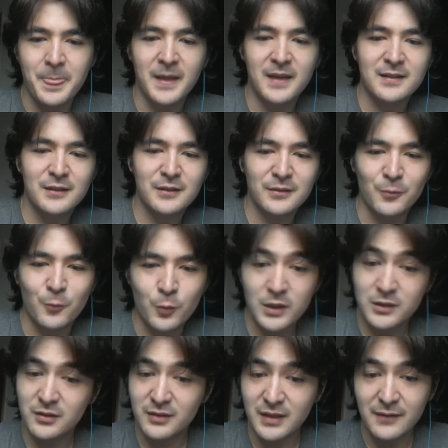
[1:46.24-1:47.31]
And his
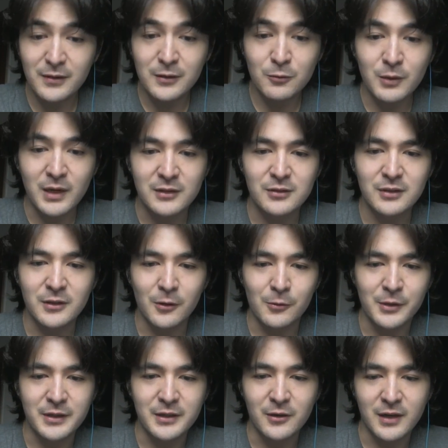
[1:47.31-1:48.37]
witch is level 2 actually
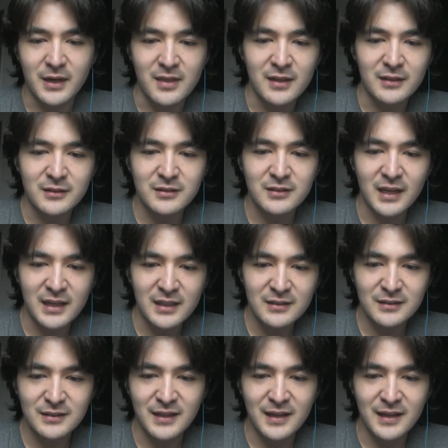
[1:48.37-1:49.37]
already. Okay, that's nice.